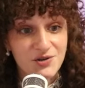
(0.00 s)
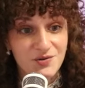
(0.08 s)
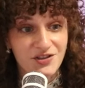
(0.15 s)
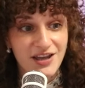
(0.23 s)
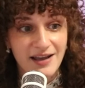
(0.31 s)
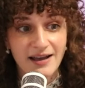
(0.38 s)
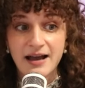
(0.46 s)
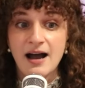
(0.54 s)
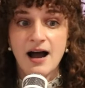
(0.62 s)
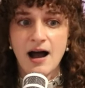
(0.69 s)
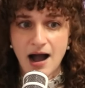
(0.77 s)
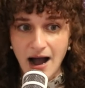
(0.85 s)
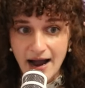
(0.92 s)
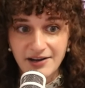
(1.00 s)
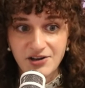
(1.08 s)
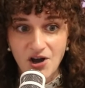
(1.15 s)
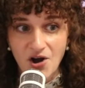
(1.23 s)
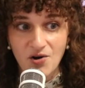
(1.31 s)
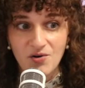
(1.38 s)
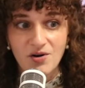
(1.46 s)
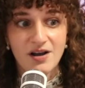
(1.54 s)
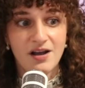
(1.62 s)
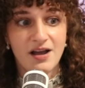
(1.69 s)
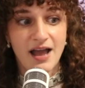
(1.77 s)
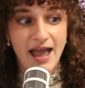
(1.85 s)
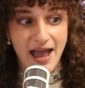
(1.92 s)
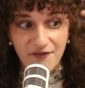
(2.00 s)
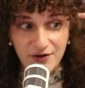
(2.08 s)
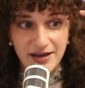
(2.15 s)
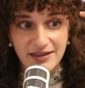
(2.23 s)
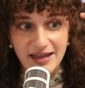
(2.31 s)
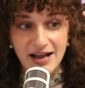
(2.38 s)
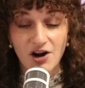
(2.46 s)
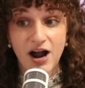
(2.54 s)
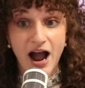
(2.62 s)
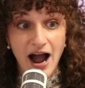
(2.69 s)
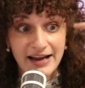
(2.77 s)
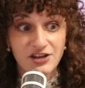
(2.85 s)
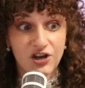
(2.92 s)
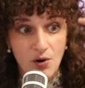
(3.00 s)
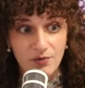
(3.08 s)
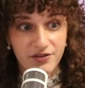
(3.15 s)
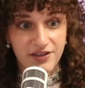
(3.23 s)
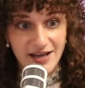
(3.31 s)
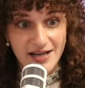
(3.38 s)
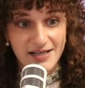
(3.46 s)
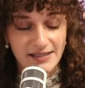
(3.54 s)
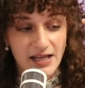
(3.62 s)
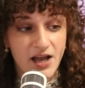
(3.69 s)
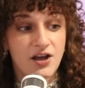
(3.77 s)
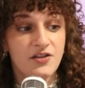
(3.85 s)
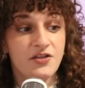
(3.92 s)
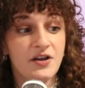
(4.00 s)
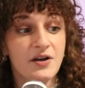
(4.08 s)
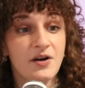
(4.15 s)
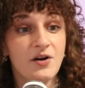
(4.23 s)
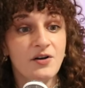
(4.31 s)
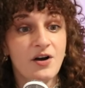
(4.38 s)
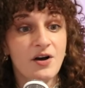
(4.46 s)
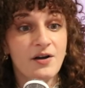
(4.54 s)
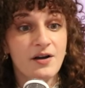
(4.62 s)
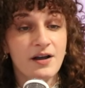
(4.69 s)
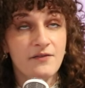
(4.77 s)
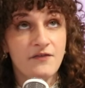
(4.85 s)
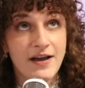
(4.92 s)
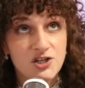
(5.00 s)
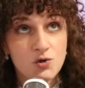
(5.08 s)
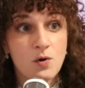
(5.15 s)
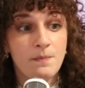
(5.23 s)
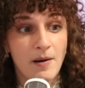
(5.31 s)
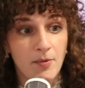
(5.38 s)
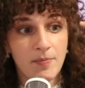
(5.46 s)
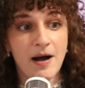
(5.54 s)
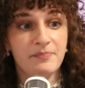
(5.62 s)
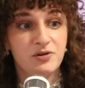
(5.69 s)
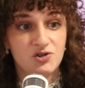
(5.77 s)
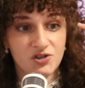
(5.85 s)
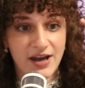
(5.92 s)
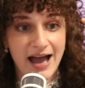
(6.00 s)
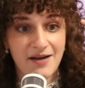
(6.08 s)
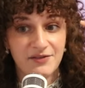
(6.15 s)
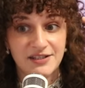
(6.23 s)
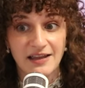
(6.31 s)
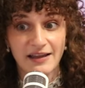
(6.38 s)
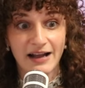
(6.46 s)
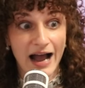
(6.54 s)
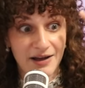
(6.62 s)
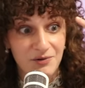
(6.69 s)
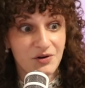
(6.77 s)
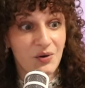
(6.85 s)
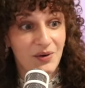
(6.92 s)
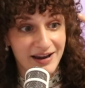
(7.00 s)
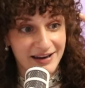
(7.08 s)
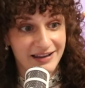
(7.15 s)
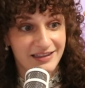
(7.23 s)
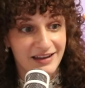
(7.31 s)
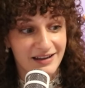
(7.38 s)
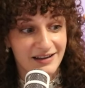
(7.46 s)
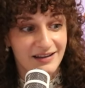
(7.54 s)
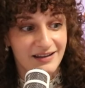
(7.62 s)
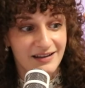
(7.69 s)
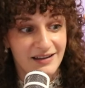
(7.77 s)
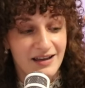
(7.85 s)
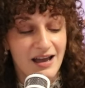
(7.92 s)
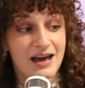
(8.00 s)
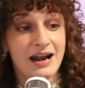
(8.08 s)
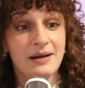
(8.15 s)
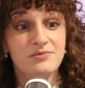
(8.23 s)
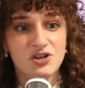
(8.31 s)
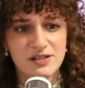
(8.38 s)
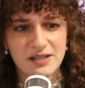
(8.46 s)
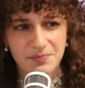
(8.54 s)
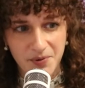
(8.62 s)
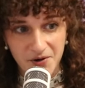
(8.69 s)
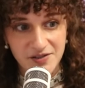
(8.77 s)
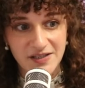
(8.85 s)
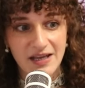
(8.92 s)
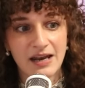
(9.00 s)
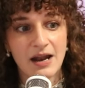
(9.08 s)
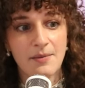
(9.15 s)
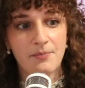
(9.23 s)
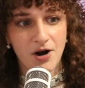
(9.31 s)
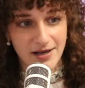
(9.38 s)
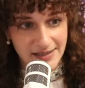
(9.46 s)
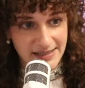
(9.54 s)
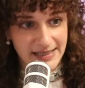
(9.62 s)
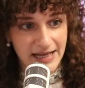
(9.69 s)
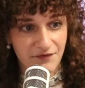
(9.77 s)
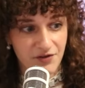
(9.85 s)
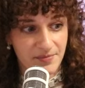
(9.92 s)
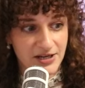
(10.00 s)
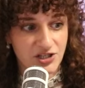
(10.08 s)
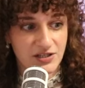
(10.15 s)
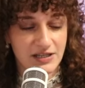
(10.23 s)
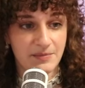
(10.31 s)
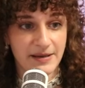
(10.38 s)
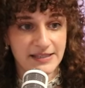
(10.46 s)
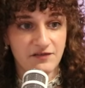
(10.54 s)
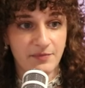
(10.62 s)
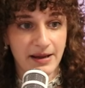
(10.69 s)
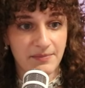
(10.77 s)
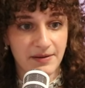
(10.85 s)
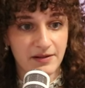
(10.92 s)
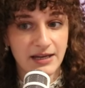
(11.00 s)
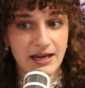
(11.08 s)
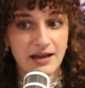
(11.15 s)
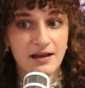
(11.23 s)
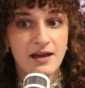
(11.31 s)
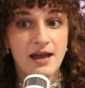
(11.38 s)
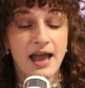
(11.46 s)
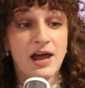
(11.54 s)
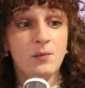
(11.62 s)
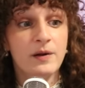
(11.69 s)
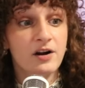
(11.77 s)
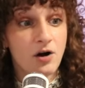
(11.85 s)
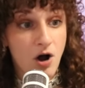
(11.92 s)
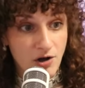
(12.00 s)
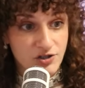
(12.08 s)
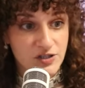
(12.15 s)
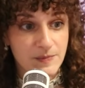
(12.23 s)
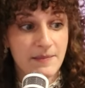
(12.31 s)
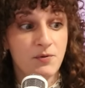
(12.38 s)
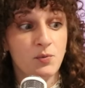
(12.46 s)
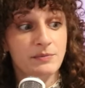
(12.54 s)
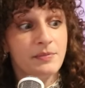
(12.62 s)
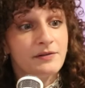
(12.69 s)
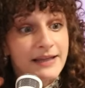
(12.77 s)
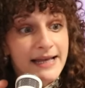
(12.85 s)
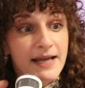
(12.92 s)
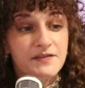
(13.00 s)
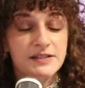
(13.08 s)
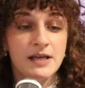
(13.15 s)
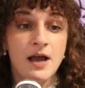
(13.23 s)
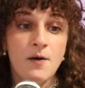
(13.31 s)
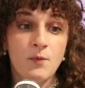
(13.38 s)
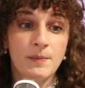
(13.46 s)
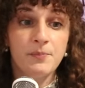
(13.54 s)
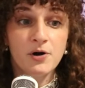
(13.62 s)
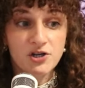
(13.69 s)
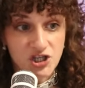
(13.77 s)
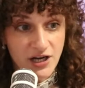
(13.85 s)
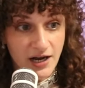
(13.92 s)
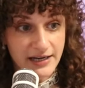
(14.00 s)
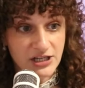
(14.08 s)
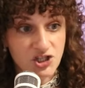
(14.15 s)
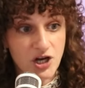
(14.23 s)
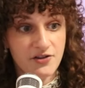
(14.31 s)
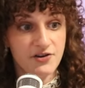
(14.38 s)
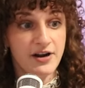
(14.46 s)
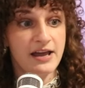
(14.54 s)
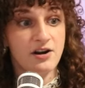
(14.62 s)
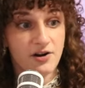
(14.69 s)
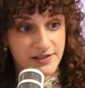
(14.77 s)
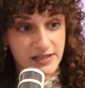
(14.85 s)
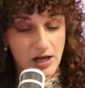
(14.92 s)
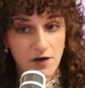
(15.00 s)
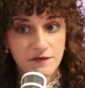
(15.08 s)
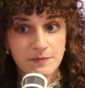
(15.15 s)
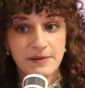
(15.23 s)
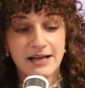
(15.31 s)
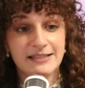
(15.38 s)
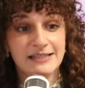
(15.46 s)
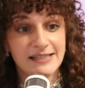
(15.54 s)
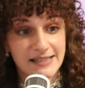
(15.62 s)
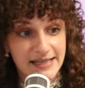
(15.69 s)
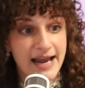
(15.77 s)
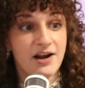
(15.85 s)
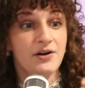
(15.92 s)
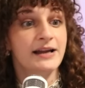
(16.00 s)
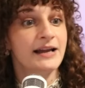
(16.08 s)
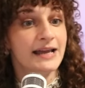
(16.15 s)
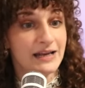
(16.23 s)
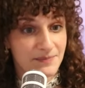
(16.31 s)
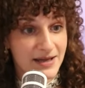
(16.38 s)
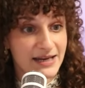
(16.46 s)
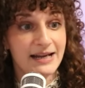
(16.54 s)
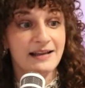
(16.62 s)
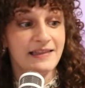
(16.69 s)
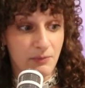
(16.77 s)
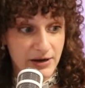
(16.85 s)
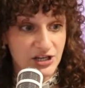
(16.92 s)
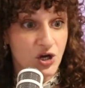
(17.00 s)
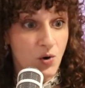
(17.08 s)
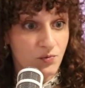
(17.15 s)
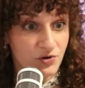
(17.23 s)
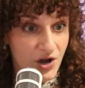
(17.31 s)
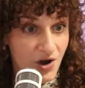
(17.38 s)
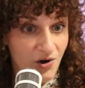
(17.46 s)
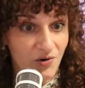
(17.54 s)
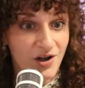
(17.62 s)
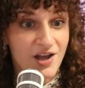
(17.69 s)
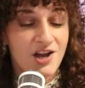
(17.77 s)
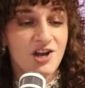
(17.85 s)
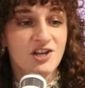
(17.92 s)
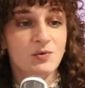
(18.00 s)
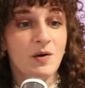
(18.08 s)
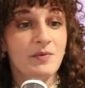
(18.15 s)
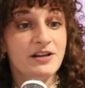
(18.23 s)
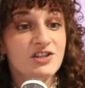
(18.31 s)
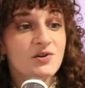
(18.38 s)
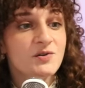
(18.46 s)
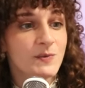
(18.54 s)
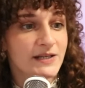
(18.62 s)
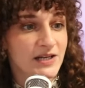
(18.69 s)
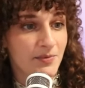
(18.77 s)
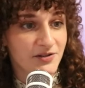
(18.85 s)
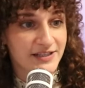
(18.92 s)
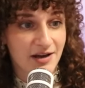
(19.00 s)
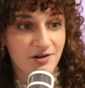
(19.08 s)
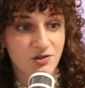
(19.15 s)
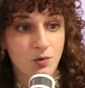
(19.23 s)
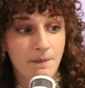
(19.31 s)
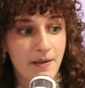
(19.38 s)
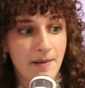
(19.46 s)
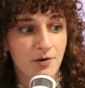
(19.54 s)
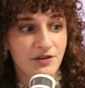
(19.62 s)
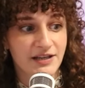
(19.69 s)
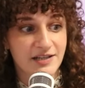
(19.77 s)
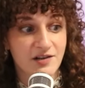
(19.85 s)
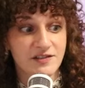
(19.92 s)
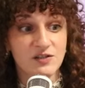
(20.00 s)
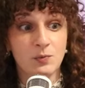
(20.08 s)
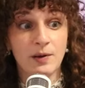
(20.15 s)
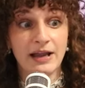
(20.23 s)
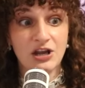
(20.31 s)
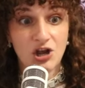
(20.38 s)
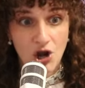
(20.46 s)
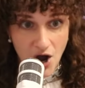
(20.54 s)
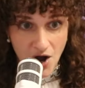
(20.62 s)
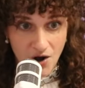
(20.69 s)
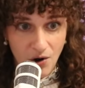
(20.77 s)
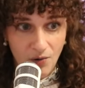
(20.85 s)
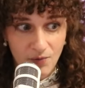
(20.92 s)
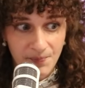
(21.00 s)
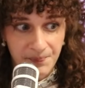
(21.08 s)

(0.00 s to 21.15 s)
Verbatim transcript: you think, I know everything or I know things, the eventual bubble pop you should have is that like I don't know anything. And I'm just a person processing information to the best of my ability. And we are all just people with beliefs. We're pushing on each other and ourselves because it's scary admitting that we don't know. So, what we do is we double down into a bubble that tells us we know.